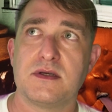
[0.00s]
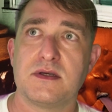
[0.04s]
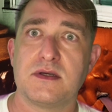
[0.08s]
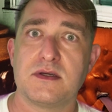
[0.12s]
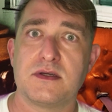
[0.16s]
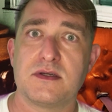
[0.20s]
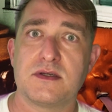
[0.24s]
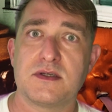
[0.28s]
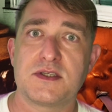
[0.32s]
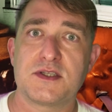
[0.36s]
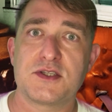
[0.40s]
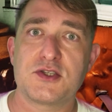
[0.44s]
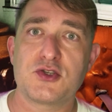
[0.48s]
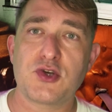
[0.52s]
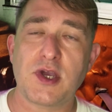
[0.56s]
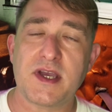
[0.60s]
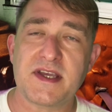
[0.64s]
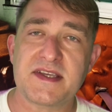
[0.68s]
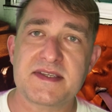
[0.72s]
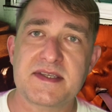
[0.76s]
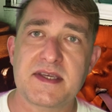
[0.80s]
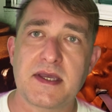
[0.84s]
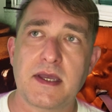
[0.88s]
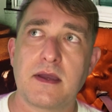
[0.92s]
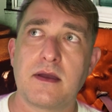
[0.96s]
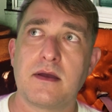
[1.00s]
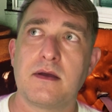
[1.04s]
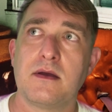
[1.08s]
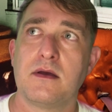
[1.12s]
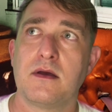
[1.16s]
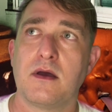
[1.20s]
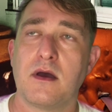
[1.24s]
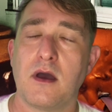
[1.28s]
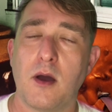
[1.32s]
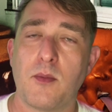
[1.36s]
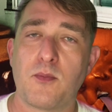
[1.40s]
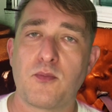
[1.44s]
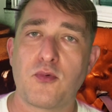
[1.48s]
stressing
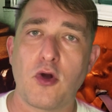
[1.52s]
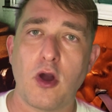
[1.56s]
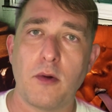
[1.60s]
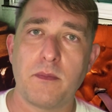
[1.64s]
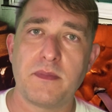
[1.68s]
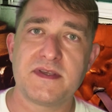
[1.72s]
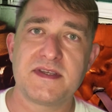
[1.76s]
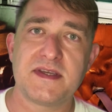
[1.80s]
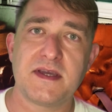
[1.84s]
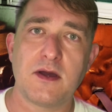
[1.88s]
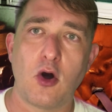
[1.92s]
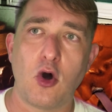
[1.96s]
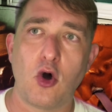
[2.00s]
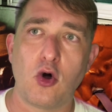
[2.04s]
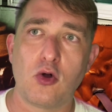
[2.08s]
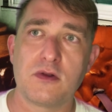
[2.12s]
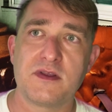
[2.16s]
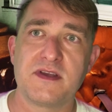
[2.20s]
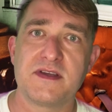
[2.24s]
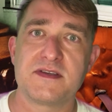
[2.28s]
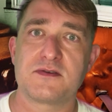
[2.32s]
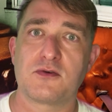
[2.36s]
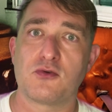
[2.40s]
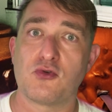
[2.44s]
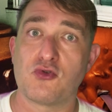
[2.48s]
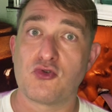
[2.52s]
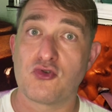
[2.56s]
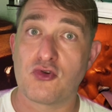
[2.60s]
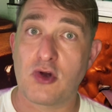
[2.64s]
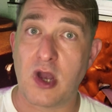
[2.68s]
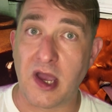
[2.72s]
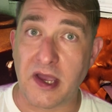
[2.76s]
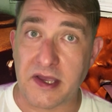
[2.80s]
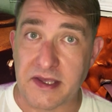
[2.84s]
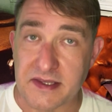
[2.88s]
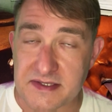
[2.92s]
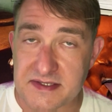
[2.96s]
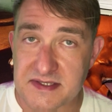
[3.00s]
a property holder's
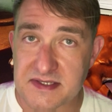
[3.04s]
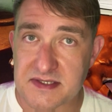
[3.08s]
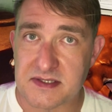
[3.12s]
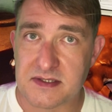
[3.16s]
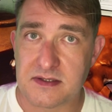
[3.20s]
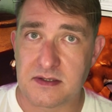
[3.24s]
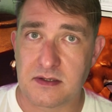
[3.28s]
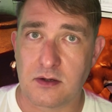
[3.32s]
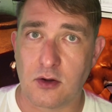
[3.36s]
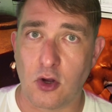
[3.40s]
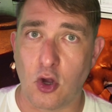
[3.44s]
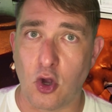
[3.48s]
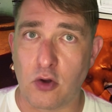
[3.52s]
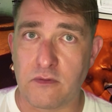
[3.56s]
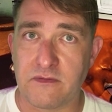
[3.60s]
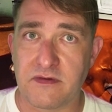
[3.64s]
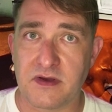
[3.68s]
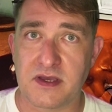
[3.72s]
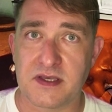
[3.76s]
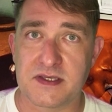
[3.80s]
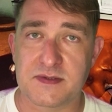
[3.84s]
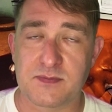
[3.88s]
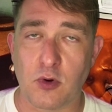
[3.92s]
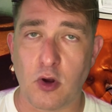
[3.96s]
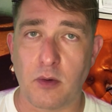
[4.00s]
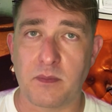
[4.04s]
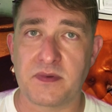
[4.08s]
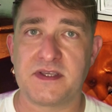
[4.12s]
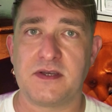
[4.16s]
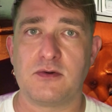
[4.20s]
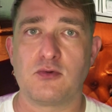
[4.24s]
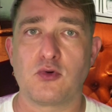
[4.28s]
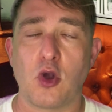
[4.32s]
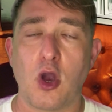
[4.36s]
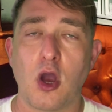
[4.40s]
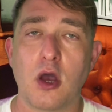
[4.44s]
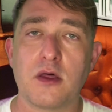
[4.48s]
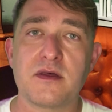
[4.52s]
rights over his property
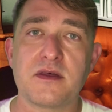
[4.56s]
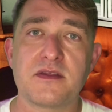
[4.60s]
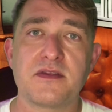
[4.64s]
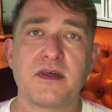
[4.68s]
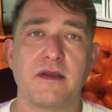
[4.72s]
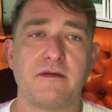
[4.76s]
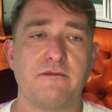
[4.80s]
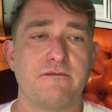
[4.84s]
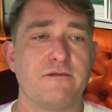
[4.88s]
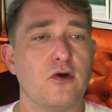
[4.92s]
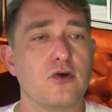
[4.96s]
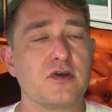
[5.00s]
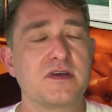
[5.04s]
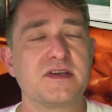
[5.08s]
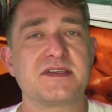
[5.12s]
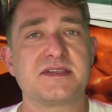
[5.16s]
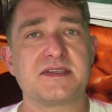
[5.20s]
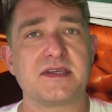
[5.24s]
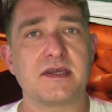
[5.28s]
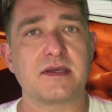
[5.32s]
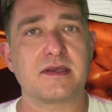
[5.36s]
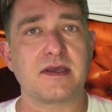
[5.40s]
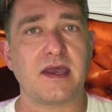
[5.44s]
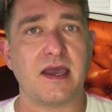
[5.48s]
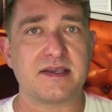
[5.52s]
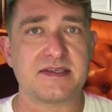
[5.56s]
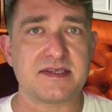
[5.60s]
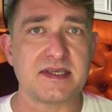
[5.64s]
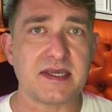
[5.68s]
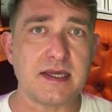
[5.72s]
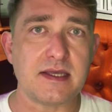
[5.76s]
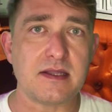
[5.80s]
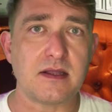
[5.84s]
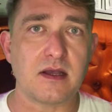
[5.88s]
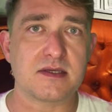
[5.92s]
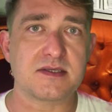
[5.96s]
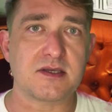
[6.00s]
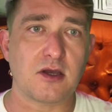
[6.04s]
rather than focusing, as he
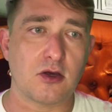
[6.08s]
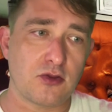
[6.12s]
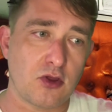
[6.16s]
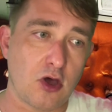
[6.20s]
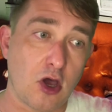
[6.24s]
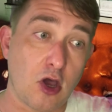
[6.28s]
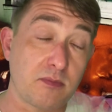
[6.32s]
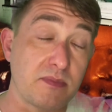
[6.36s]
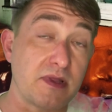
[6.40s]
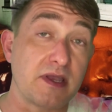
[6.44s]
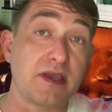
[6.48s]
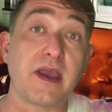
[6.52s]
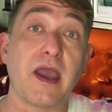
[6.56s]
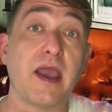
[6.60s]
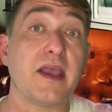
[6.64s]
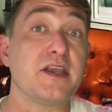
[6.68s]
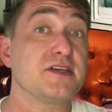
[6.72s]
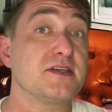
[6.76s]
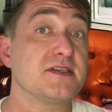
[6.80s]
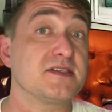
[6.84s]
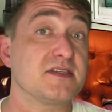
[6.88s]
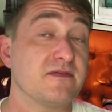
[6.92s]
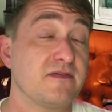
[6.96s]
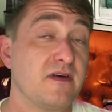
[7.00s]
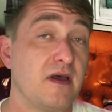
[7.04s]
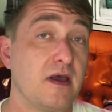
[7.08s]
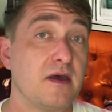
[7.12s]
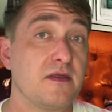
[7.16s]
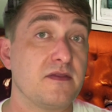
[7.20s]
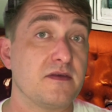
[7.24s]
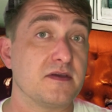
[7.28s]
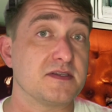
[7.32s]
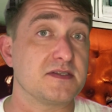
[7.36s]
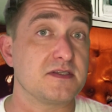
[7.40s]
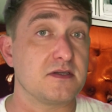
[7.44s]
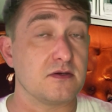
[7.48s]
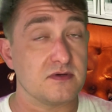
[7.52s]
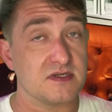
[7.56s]
does, on the obligations of others
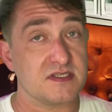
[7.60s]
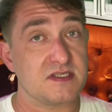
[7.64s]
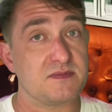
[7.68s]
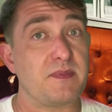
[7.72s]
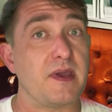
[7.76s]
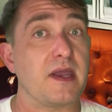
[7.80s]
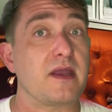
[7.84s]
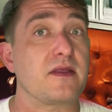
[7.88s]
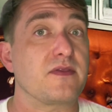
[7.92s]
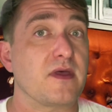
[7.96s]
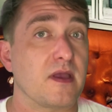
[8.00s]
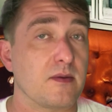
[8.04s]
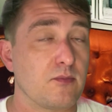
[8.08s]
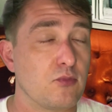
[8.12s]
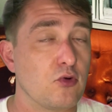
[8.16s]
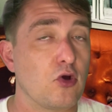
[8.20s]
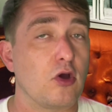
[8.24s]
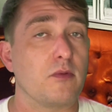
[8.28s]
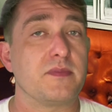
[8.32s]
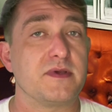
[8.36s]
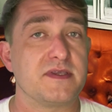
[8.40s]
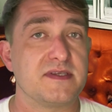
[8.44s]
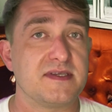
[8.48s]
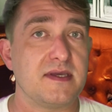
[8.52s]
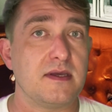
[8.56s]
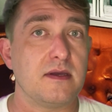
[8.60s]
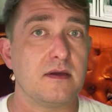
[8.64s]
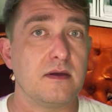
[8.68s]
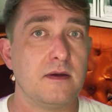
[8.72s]
to respect that property